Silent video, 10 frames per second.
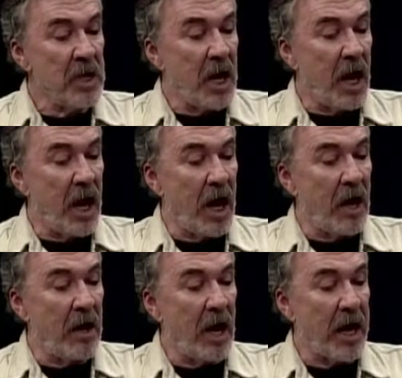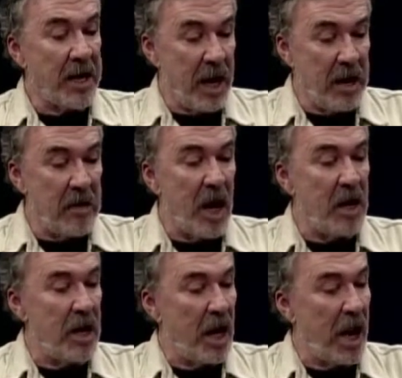Again,
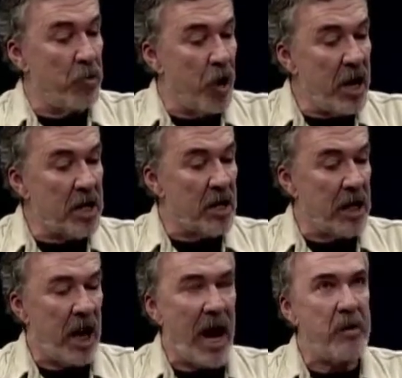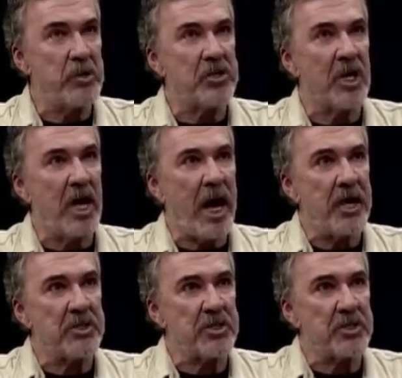ironically, I was the
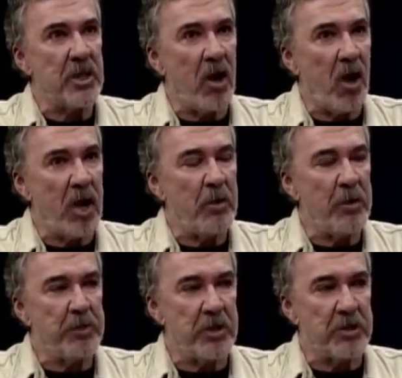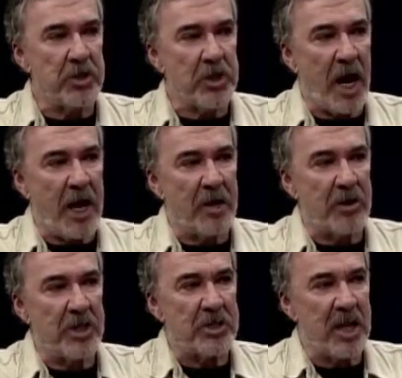last Hollywood producer to hire
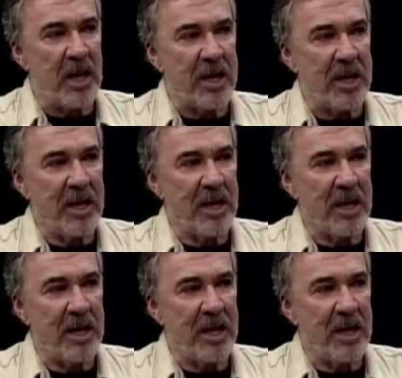Grace Kelly.